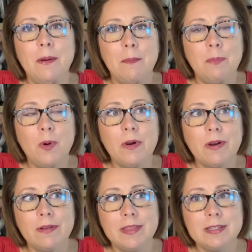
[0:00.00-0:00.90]

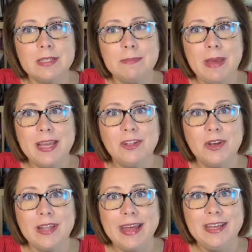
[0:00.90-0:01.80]
border to make it
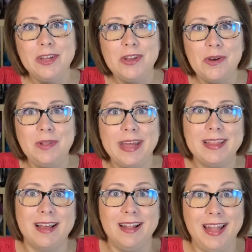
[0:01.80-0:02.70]
look like, you know, like
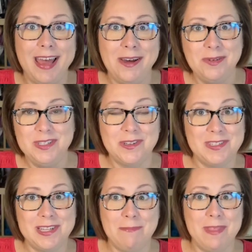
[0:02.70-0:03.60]
the clouds or
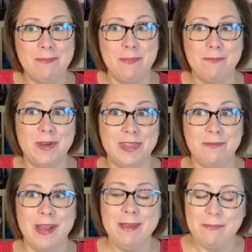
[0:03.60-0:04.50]
something with the
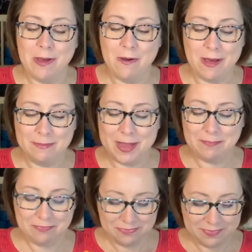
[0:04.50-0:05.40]
rainbow. I'm like,
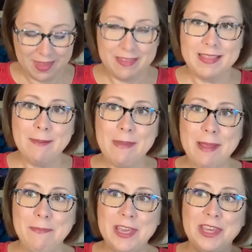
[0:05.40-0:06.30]
that
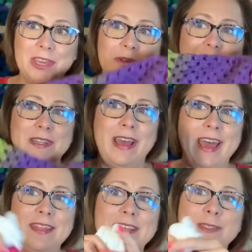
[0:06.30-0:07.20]
might be cute. So I
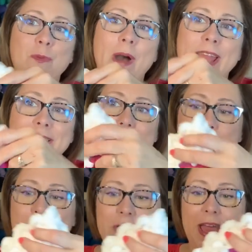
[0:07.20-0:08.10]
had this white
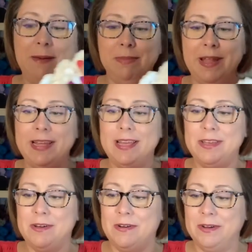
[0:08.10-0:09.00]
Bernat blanket
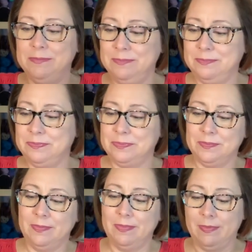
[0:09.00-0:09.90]
yarn.
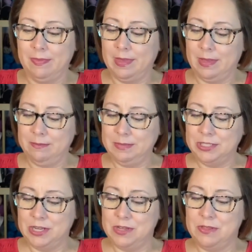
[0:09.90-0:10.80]
Let me
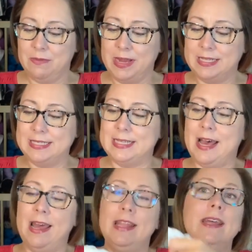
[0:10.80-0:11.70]
show you the right
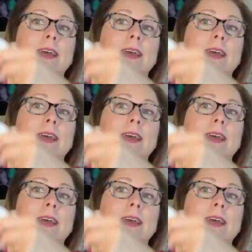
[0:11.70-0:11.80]
side.